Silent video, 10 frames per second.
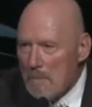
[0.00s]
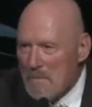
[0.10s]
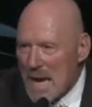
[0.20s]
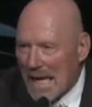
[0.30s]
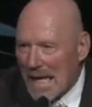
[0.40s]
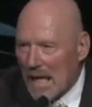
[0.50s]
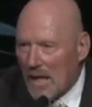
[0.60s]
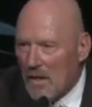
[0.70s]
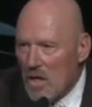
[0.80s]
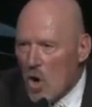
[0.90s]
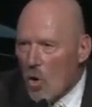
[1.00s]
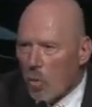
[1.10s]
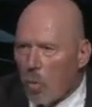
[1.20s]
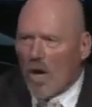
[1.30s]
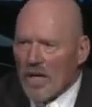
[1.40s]
man.
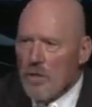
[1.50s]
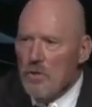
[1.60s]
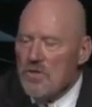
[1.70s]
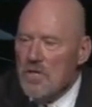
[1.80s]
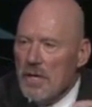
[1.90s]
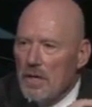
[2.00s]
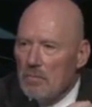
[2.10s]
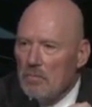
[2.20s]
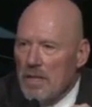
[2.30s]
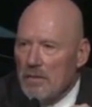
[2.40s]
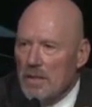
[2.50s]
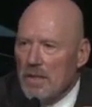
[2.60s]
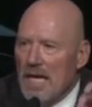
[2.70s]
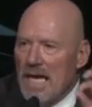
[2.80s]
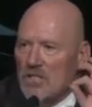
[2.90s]
What do you think
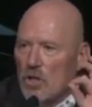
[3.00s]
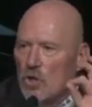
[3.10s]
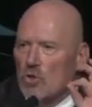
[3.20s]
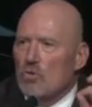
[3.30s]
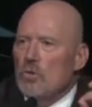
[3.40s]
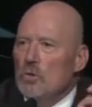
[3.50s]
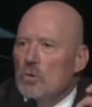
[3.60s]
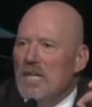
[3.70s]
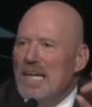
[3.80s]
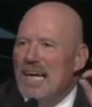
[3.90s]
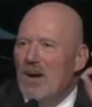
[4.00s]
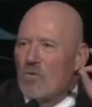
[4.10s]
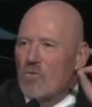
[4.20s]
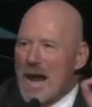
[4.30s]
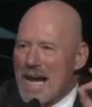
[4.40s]
America has accrued
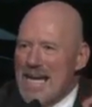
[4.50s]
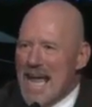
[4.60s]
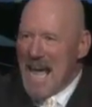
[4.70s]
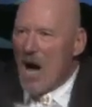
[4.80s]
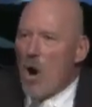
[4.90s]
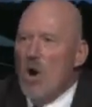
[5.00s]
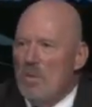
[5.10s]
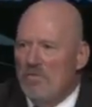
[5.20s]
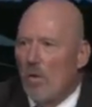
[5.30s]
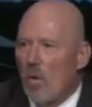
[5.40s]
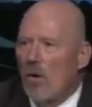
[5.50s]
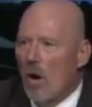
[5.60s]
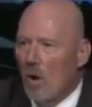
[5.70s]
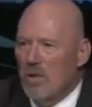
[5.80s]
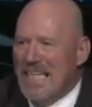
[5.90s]
right now before a
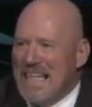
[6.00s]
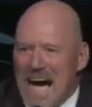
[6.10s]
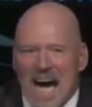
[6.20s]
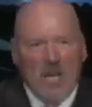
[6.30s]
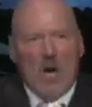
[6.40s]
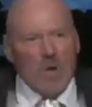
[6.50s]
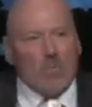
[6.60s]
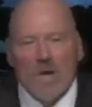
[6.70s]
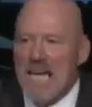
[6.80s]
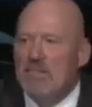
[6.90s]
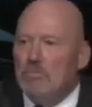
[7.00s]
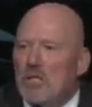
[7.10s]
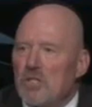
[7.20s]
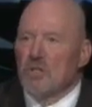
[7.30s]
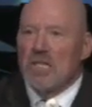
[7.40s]
holy God when we have
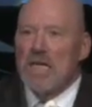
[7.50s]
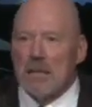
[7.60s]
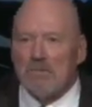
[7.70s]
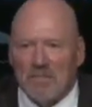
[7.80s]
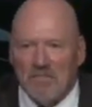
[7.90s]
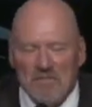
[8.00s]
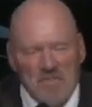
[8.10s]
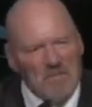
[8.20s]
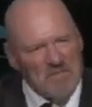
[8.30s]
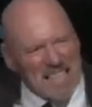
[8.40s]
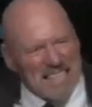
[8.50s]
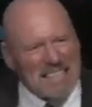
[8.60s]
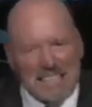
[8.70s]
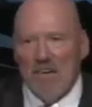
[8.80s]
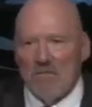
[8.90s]
butchered up to
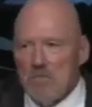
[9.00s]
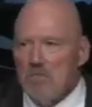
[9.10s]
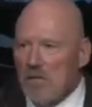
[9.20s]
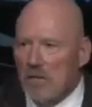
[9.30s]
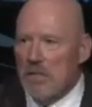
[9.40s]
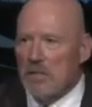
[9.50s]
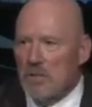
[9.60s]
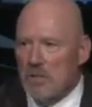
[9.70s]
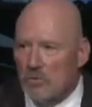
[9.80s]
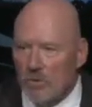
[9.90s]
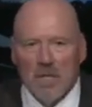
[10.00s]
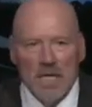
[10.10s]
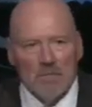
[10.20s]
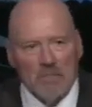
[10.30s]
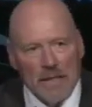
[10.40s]
57 million children
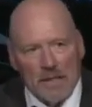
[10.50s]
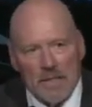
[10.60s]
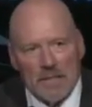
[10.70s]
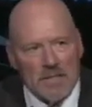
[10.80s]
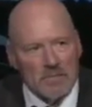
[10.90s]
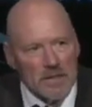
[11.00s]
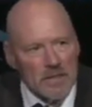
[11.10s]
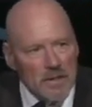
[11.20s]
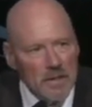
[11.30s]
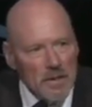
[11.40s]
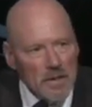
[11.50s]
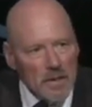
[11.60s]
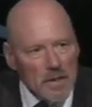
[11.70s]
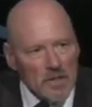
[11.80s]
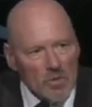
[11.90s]
made in his image?
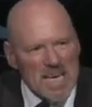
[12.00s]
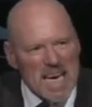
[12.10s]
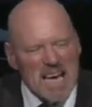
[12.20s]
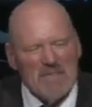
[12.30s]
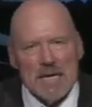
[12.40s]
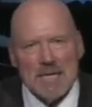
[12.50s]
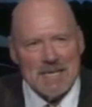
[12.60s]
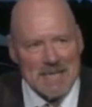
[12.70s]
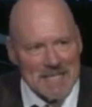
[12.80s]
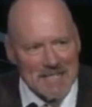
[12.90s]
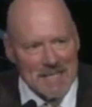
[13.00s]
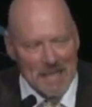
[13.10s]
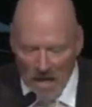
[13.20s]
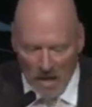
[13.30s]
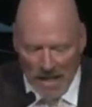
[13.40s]
Do we have any
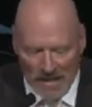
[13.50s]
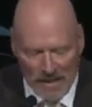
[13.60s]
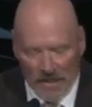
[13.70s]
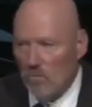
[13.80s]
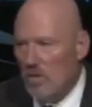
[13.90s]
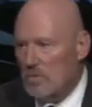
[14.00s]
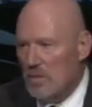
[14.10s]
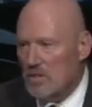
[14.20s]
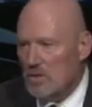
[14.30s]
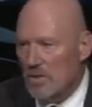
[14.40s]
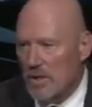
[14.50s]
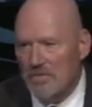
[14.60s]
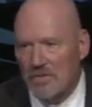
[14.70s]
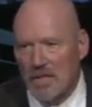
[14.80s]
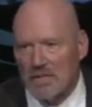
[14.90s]
idea what's been stored
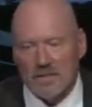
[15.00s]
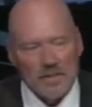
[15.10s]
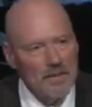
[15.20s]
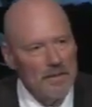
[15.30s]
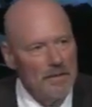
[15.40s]
up for us?